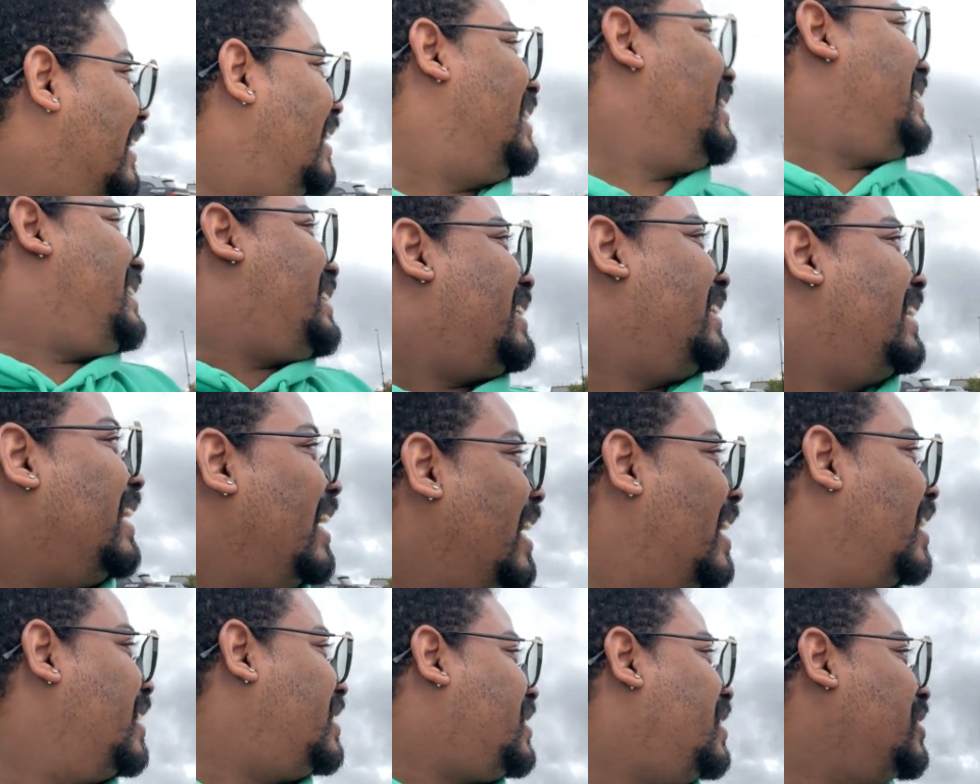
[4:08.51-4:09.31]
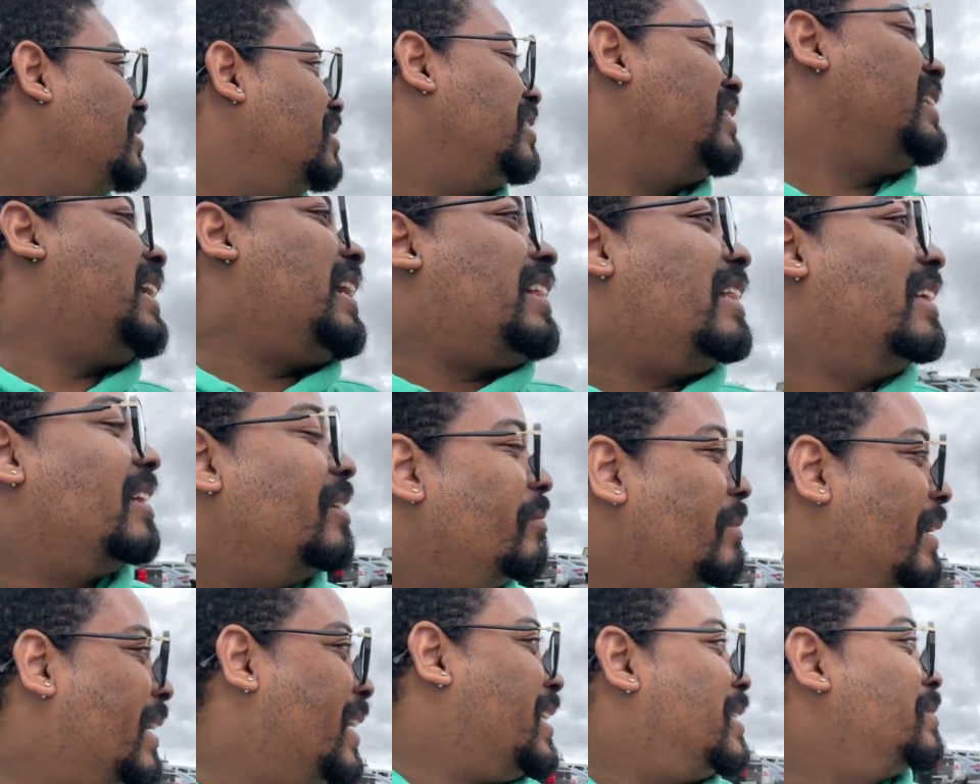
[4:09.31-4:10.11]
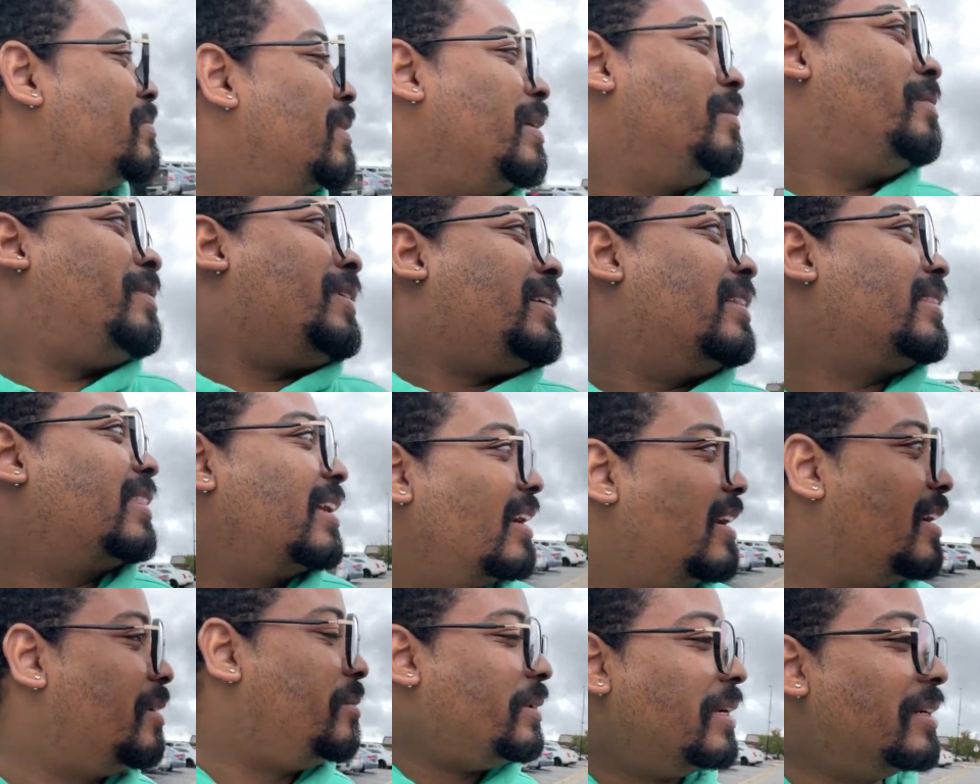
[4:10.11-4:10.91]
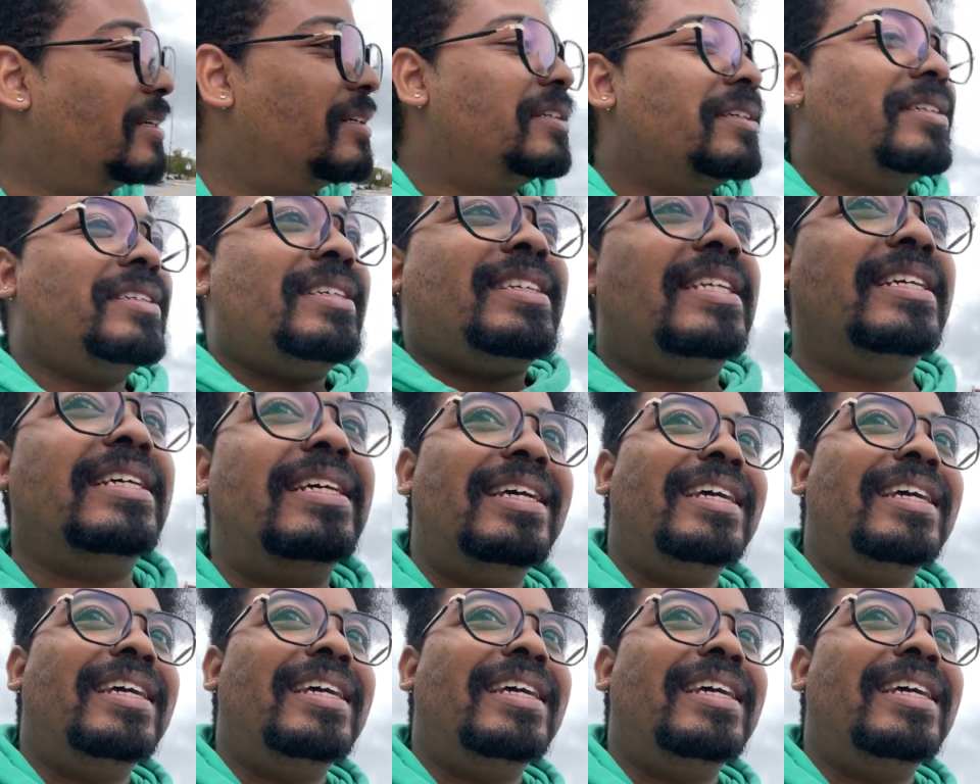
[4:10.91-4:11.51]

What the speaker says: Okay, don't yell at me. It's my birthday almost.